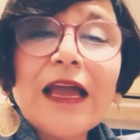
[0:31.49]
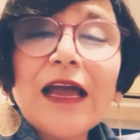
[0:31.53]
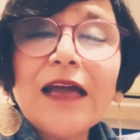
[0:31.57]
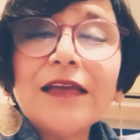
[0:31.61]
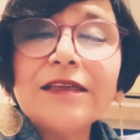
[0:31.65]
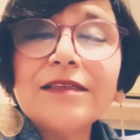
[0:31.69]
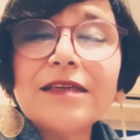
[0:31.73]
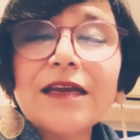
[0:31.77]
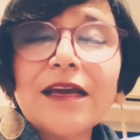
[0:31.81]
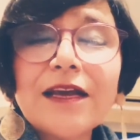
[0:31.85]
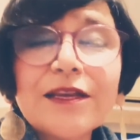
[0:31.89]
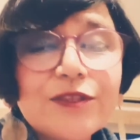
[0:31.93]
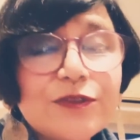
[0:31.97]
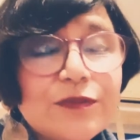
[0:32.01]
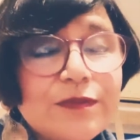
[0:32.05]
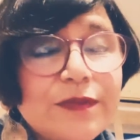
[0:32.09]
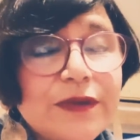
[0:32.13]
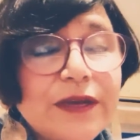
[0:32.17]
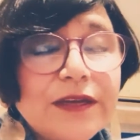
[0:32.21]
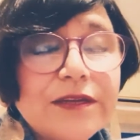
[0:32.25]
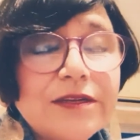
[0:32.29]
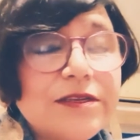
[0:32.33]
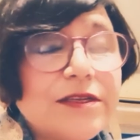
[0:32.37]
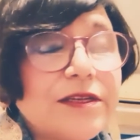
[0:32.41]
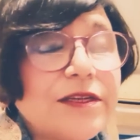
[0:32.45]
And as
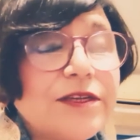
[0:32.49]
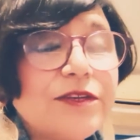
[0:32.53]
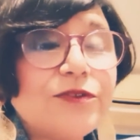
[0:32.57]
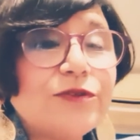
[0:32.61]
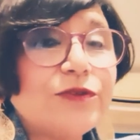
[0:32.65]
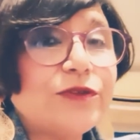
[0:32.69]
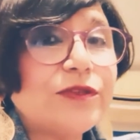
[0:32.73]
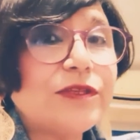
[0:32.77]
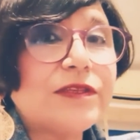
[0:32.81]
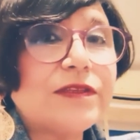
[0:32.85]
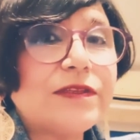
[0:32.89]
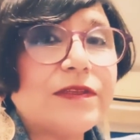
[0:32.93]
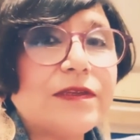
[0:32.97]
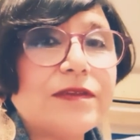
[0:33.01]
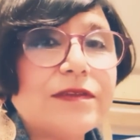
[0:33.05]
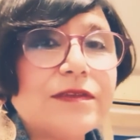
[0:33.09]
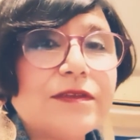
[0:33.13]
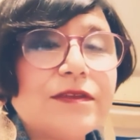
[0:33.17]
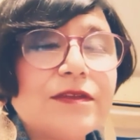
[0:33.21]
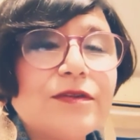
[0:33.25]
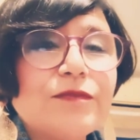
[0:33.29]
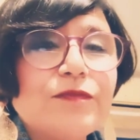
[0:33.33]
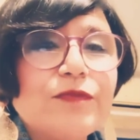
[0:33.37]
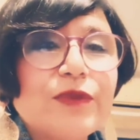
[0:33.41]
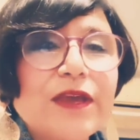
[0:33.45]
we enter into this
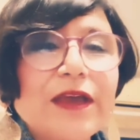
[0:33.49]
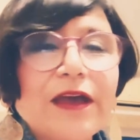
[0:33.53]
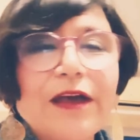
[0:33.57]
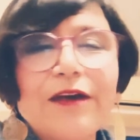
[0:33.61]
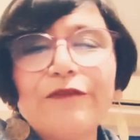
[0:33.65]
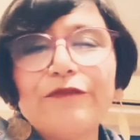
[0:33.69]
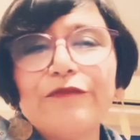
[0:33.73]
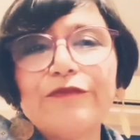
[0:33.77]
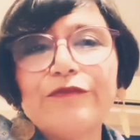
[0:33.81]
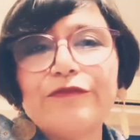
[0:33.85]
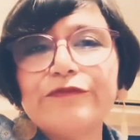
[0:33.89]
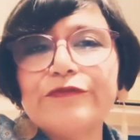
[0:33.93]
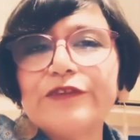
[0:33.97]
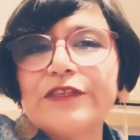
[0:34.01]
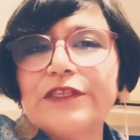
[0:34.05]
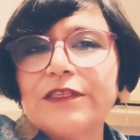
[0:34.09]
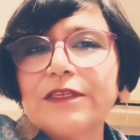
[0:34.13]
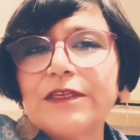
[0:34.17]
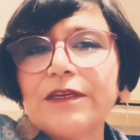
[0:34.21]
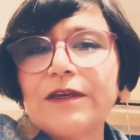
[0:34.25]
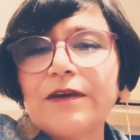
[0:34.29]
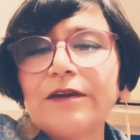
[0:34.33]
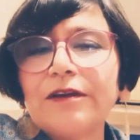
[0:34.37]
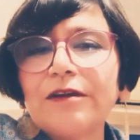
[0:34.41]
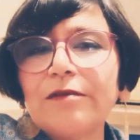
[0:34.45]
season, we
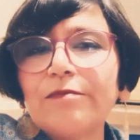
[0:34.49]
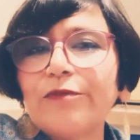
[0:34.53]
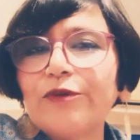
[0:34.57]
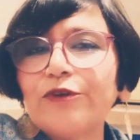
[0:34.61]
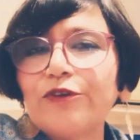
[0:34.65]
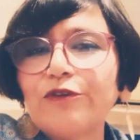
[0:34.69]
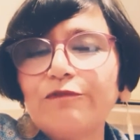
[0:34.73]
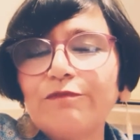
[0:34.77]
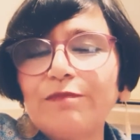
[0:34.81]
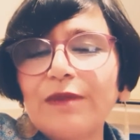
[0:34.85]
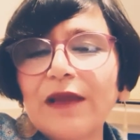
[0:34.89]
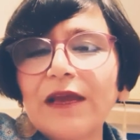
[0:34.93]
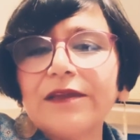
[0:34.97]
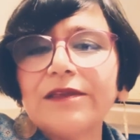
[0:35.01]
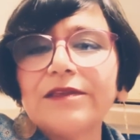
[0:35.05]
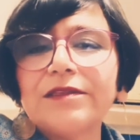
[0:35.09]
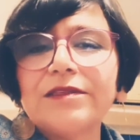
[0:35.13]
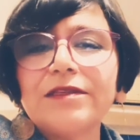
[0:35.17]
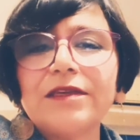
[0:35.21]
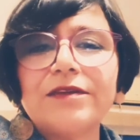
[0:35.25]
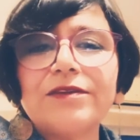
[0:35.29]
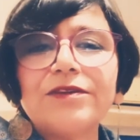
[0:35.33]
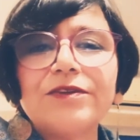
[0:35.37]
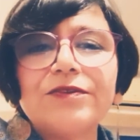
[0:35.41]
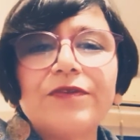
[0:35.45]
see a number of
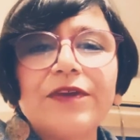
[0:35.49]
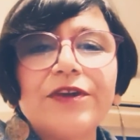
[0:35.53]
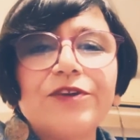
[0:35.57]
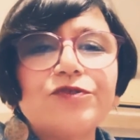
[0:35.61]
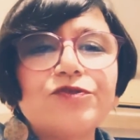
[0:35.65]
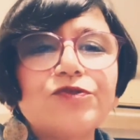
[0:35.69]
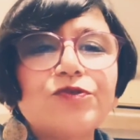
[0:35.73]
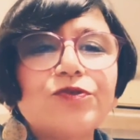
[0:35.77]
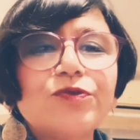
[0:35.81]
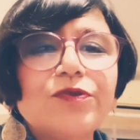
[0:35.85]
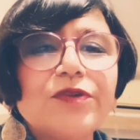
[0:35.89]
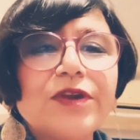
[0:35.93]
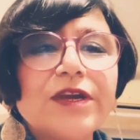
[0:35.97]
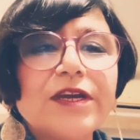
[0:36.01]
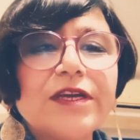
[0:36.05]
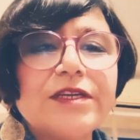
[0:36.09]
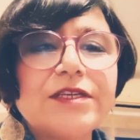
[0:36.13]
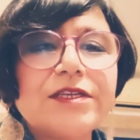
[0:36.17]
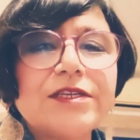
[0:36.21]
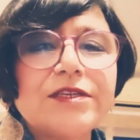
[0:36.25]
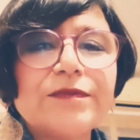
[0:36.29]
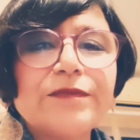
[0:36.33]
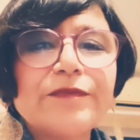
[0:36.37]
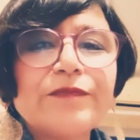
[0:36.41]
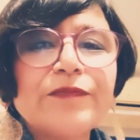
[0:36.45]
planets under
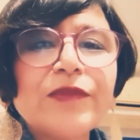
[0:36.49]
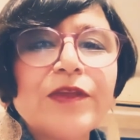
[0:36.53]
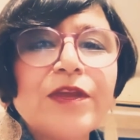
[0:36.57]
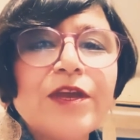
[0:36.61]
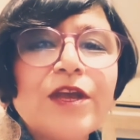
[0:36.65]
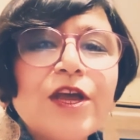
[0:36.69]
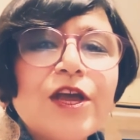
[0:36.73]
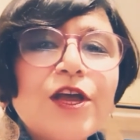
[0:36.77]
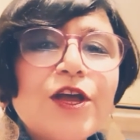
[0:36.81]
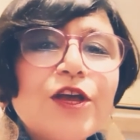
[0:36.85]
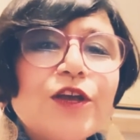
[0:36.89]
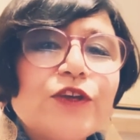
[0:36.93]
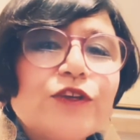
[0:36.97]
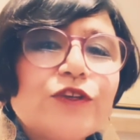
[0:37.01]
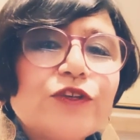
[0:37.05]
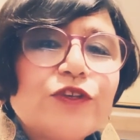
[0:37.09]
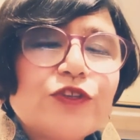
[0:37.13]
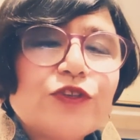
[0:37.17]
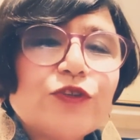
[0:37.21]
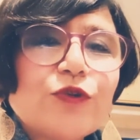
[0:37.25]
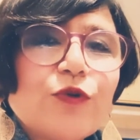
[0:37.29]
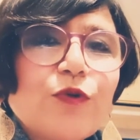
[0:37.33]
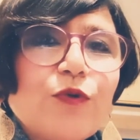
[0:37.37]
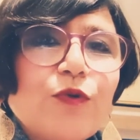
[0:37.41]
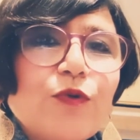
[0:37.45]
retrograde.
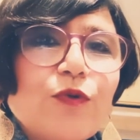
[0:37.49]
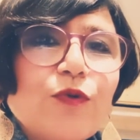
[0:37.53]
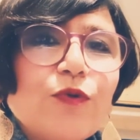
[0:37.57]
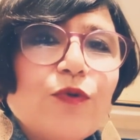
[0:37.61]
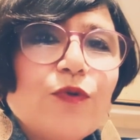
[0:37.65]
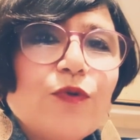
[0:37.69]
So